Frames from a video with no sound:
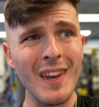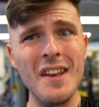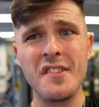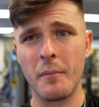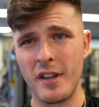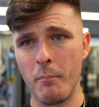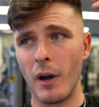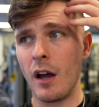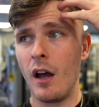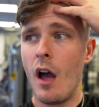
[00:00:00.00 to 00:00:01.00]
in
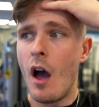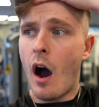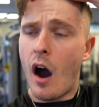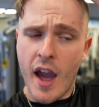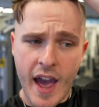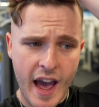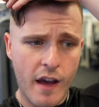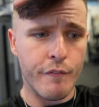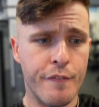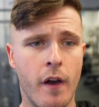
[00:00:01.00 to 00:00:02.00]
September, I have